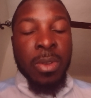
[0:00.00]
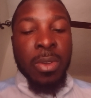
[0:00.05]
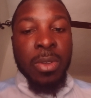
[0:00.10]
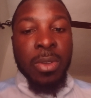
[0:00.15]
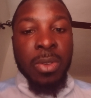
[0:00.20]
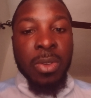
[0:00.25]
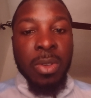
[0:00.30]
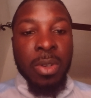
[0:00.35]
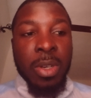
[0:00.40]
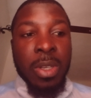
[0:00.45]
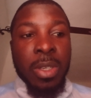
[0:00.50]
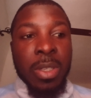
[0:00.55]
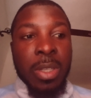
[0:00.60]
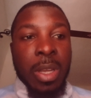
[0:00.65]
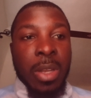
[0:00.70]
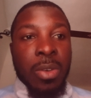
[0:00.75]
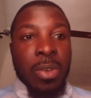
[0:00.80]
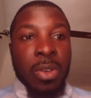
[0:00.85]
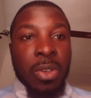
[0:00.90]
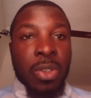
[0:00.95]
Do you
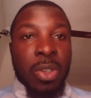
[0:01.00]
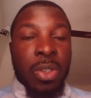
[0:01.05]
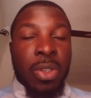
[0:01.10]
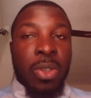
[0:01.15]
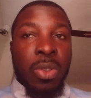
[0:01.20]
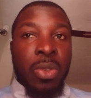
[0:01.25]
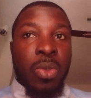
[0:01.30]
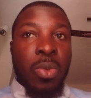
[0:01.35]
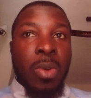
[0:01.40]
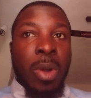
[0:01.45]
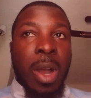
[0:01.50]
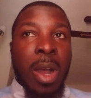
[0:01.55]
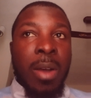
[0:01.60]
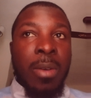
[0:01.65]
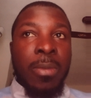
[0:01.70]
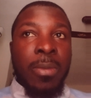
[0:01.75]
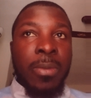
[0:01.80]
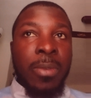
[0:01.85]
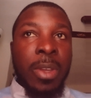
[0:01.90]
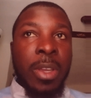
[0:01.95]
understand? Resources you
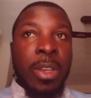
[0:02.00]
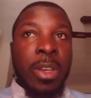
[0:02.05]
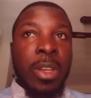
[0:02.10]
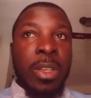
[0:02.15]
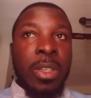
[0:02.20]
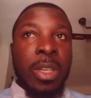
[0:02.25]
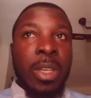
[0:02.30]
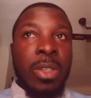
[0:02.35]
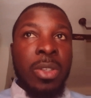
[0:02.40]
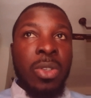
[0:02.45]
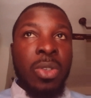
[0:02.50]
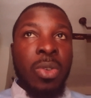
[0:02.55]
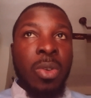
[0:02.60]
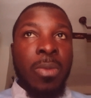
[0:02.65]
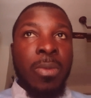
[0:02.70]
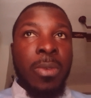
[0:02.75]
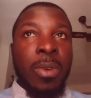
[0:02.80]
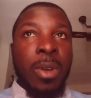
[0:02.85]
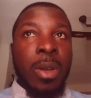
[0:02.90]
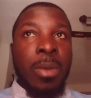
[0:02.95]
have in the sense
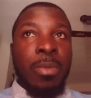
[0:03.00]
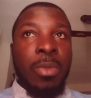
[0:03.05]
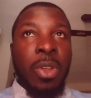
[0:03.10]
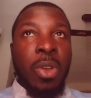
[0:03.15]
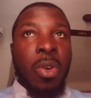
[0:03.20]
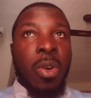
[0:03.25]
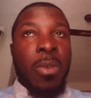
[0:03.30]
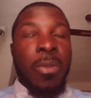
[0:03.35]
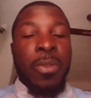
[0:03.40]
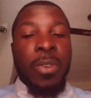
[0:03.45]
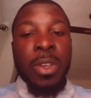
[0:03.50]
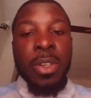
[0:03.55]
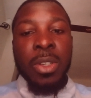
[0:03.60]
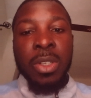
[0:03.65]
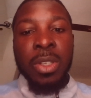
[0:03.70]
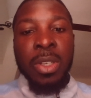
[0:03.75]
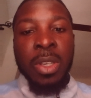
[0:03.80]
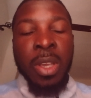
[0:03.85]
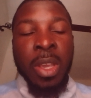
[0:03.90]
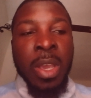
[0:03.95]
of the
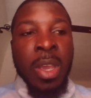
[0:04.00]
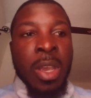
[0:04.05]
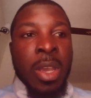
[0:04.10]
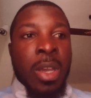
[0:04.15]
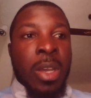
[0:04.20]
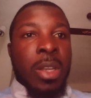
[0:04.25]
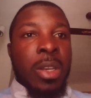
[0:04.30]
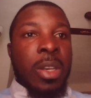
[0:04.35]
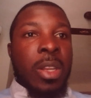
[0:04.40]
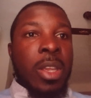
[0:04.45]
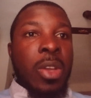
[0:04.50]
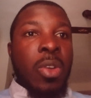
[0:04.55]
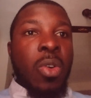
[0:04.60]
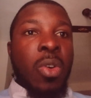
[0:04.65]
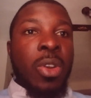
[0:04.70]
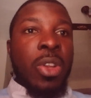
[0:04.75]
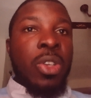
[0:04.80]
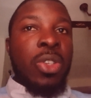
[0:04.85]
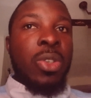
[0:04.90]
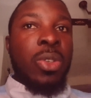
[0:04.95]
office, the
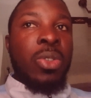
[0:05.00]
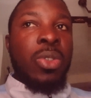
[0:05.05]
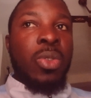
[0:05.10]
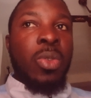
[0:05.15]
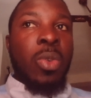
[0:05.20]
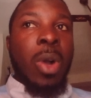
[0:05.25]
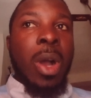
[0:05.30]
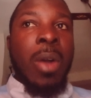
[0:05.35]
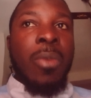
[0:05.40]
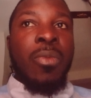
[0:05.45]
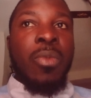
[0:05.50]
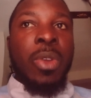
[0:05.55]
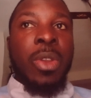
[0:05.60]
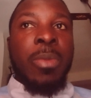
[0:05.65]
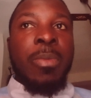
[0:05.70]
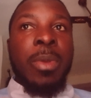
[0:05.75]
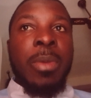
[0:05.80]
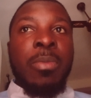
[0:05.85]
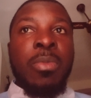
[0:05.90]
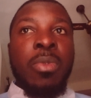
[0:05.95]
connections you have with
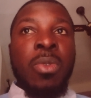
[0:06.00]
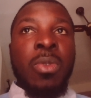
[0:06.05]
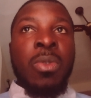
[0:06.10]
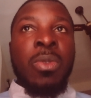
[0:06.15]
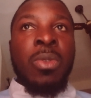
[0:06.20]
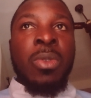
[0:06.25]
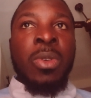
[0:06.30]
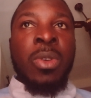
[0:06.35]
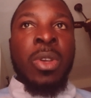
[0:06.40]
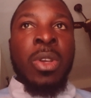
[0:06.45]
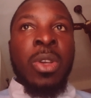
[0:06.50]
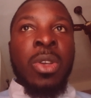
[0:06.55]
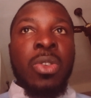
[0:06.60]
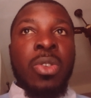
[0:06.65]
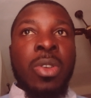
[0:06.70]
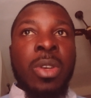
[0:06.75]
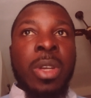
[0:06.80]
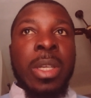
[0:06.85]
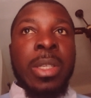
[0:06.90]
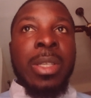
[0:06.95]
people. Do you
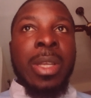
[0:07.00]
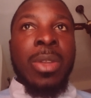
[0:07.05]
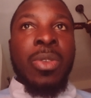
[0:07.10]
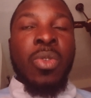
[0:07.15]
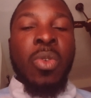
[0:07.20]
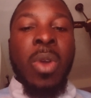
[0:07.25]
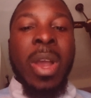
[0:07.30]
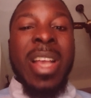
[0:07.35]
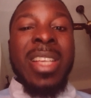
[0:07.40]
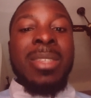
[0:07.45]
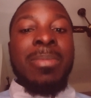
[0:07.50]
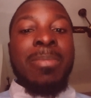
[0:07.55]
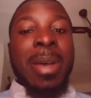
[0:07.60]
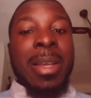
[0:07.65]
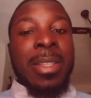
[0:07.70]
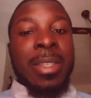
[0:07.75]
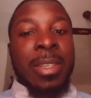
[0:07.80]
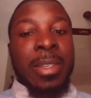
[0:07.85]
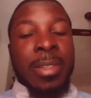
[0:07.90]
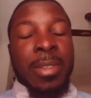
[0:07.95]
understand? Your
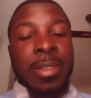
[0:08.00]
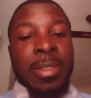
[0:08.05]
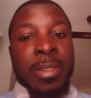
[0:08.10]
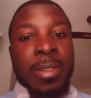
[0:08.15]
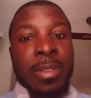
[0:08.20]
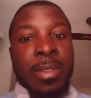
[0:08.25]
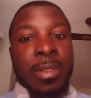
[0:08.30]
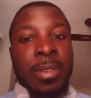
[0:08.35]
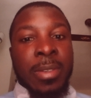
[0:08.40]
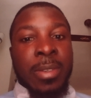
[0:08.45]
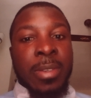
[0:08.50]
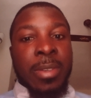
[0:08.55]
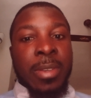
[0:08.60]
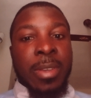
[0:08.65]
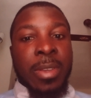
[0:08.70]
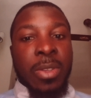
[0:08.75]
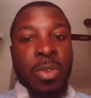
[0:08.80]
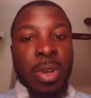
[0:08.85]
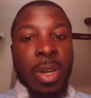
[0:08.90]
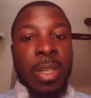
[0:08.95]
expertise.
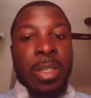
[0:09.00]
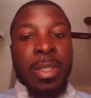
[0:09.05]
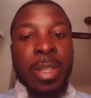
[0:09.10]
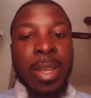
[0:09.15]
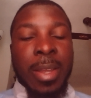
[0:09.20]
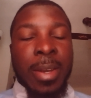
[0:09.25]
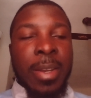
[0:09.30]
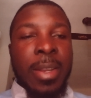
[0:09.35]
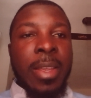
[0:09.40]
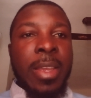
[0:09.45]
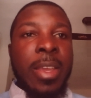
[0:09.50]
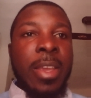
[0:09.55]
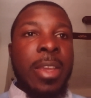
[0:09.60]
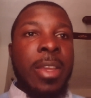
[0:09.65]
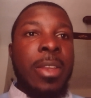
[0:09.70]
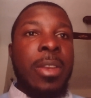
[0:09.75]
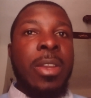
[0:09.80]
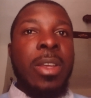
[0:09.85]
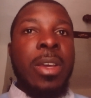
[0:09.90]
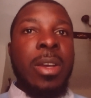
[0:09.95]
You understand?
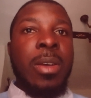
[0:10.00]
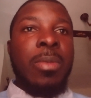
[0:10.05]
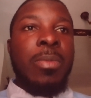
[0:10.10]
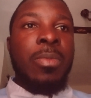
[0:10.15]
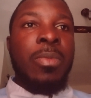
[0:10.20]
And